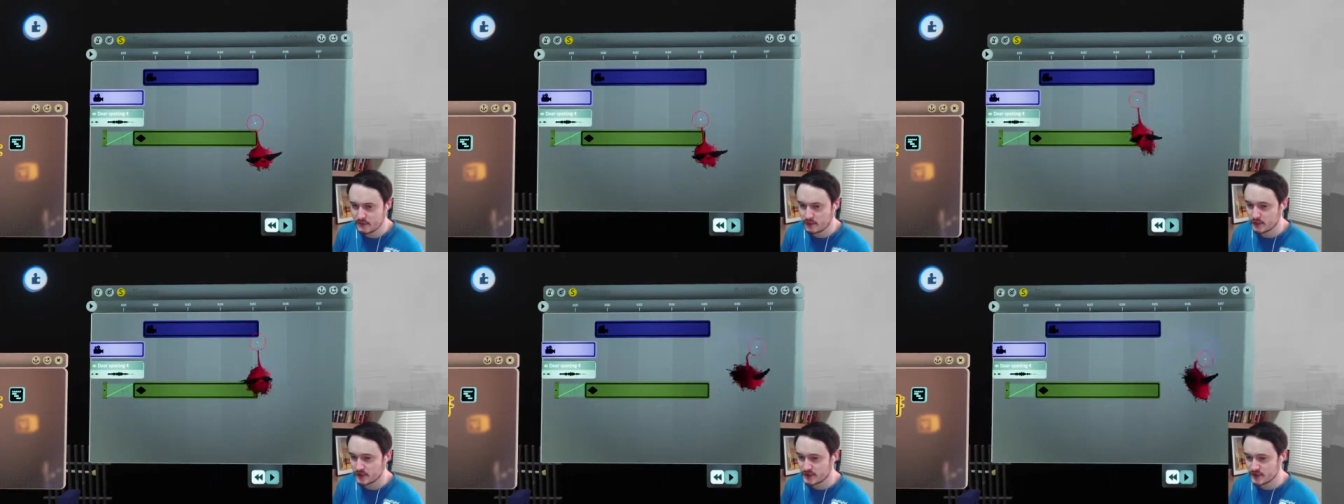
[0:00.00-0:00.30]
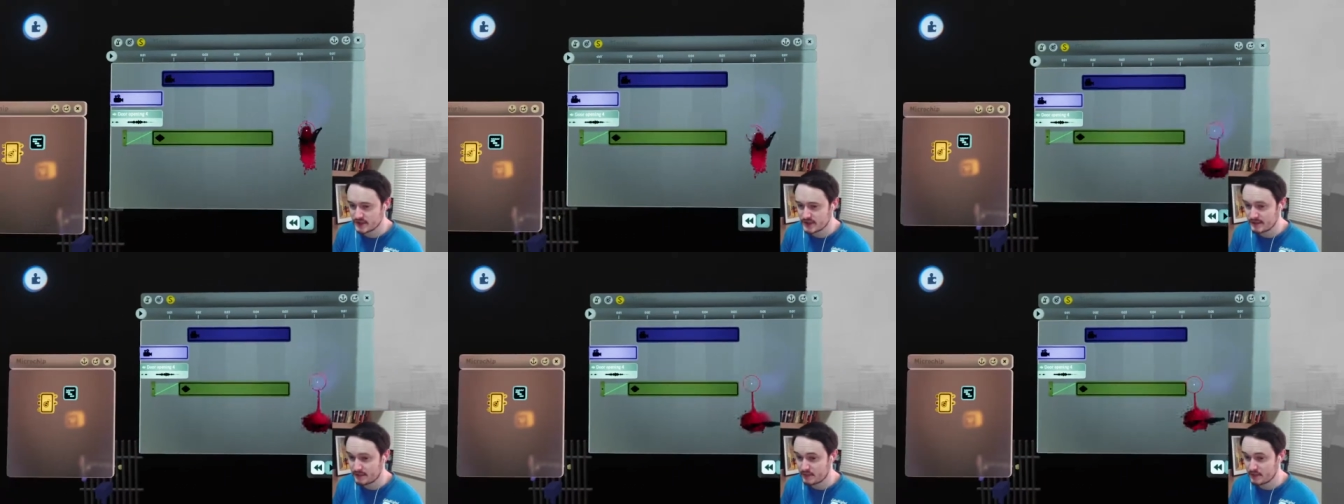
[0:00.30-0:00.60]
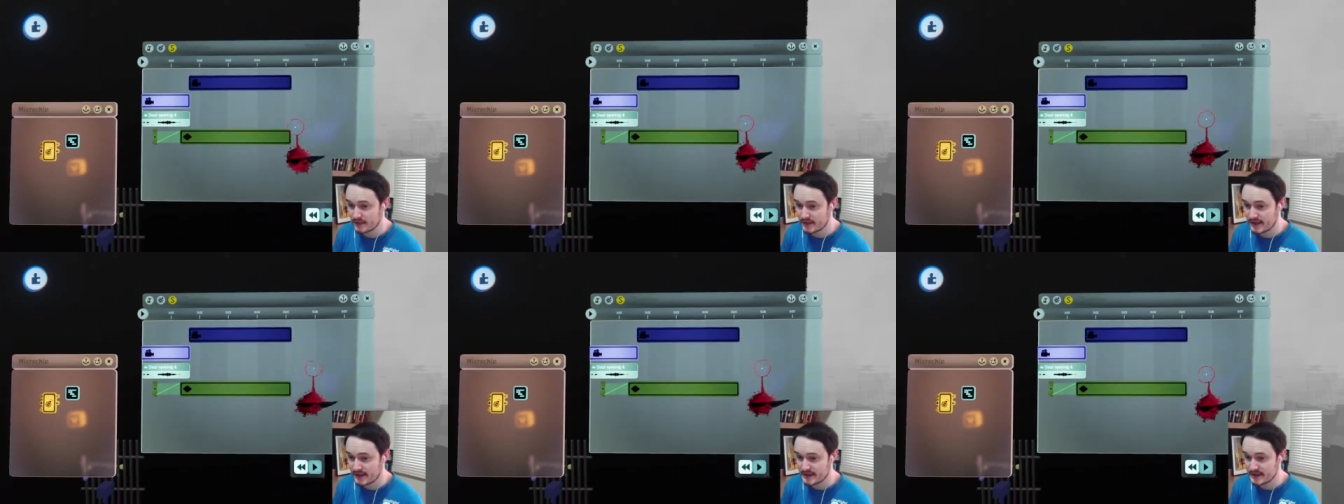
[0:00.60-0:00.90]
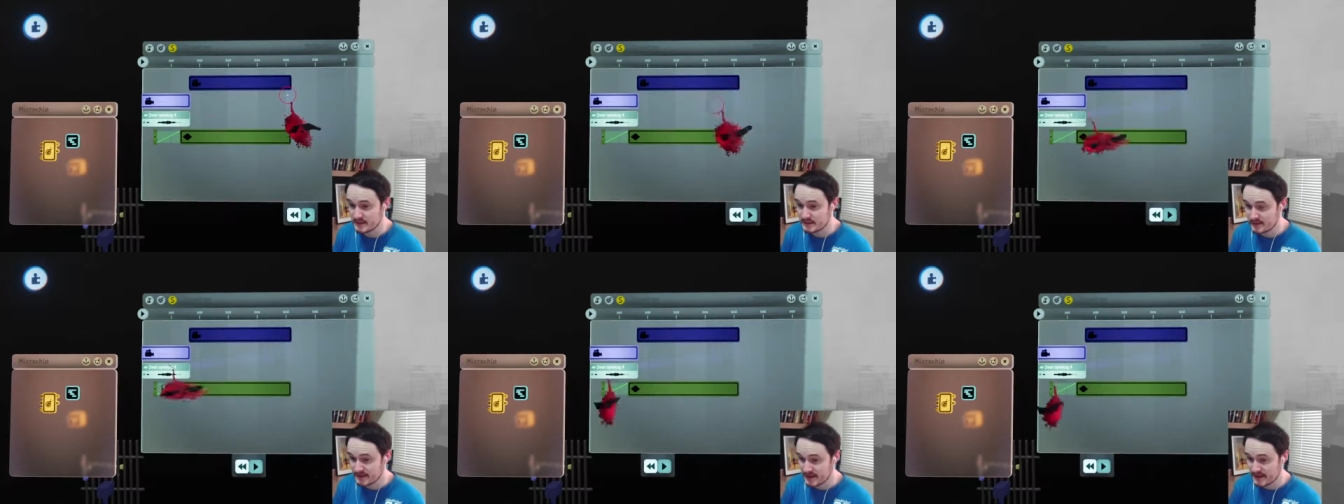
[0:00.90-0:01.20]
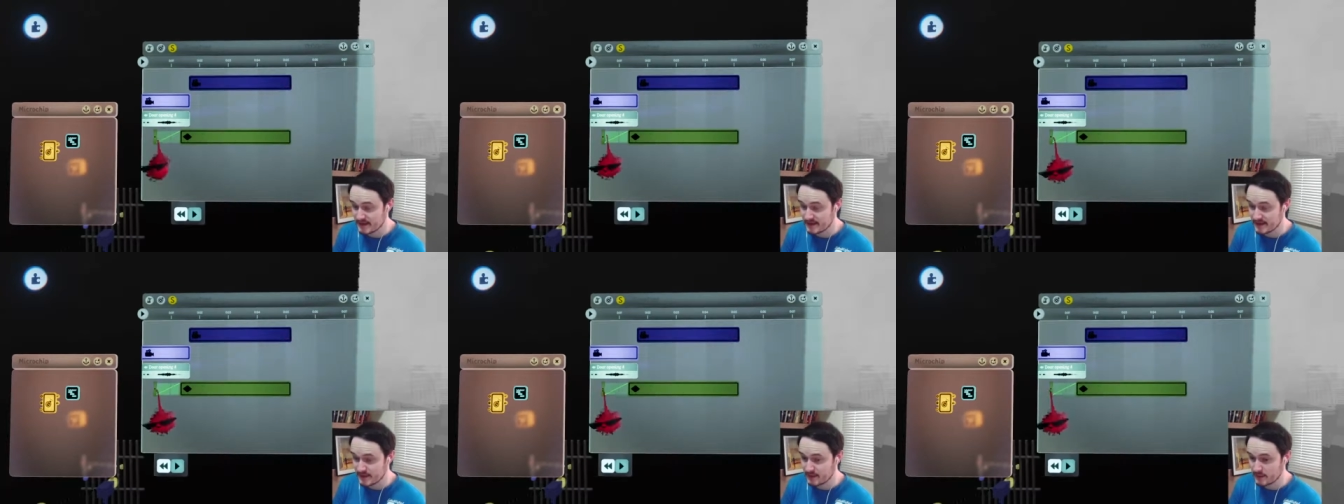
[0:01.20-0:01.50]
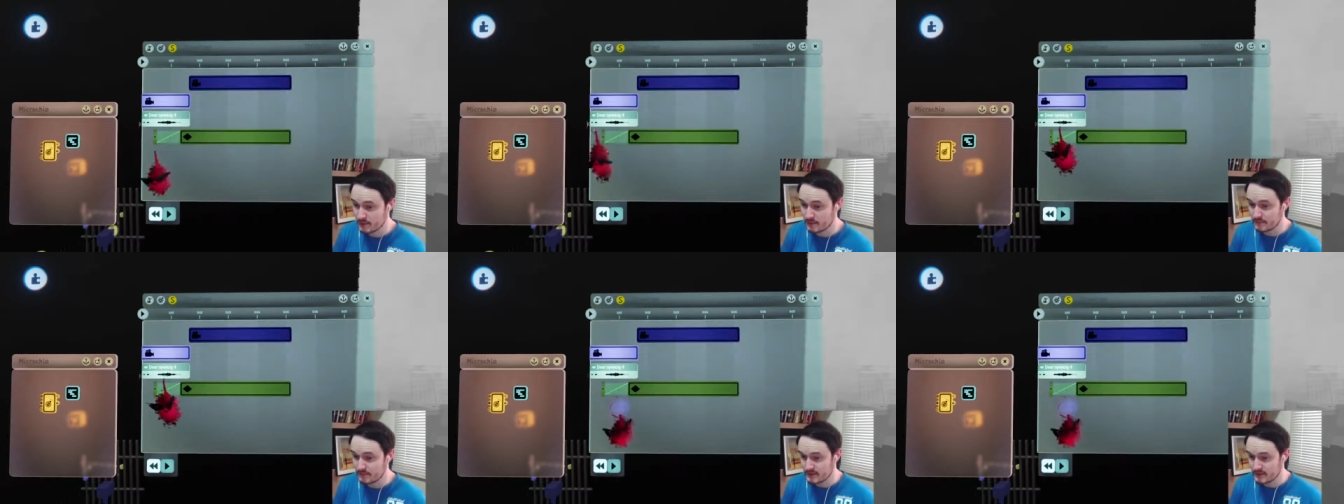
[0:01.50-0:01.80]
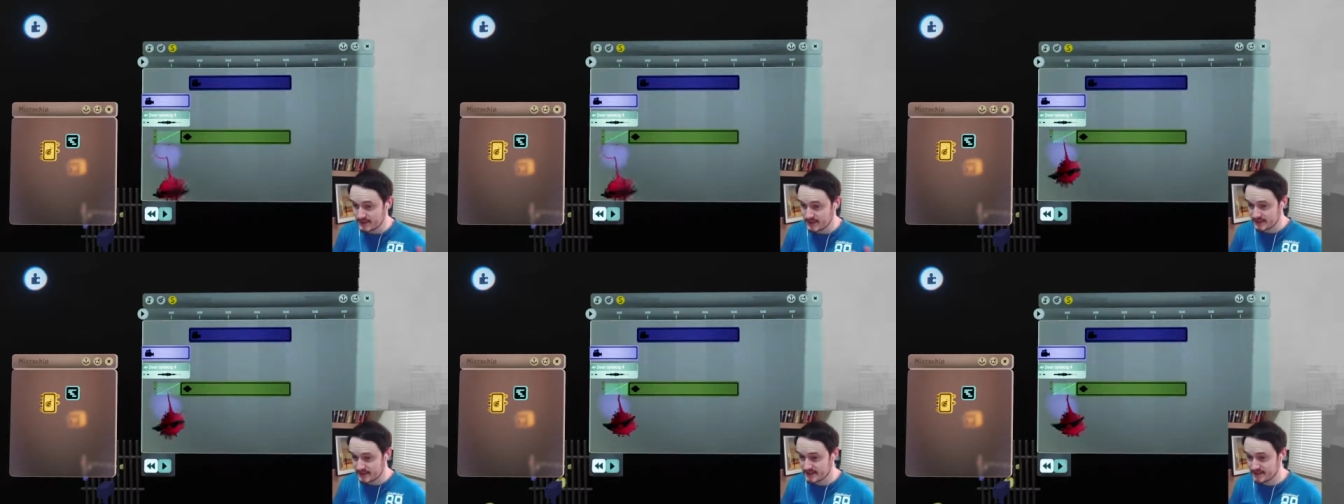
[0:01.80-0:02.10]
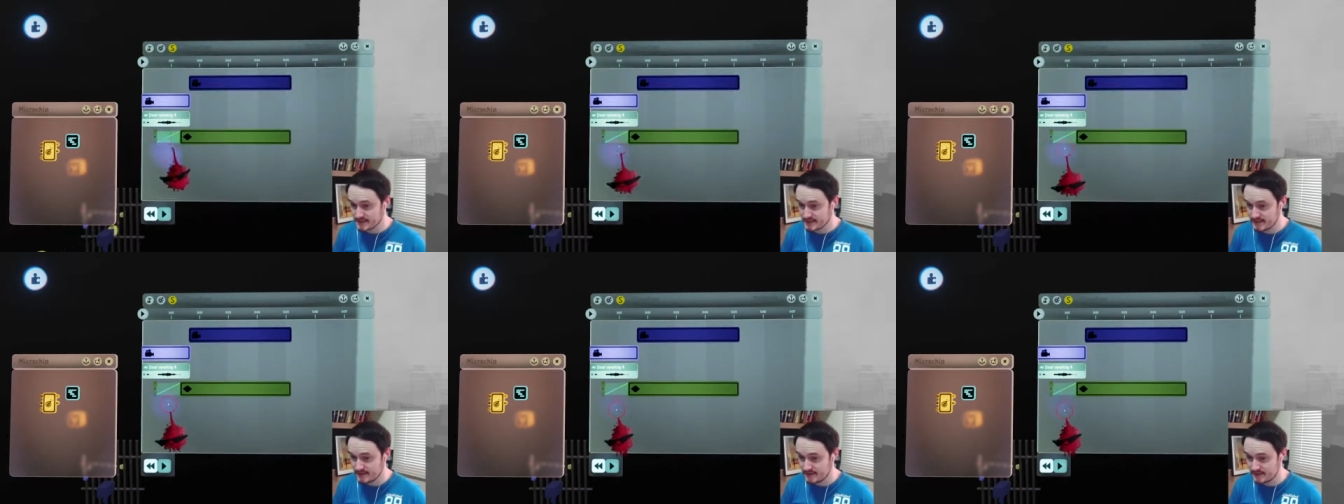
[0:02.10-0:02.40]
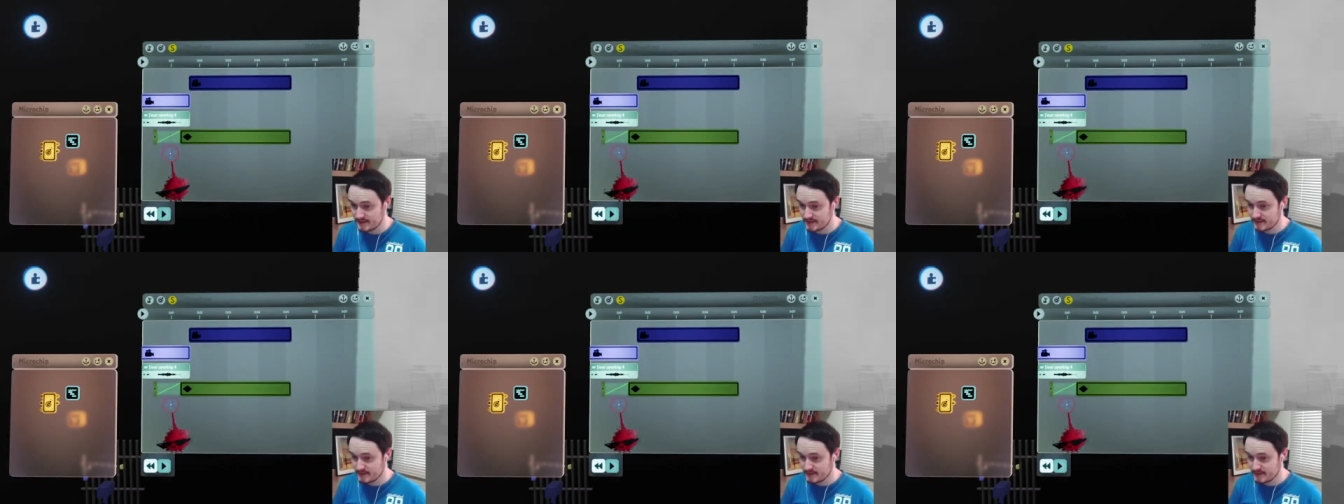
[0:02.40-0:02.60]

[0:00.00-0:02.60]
or should I put that at the beginning of the next scene?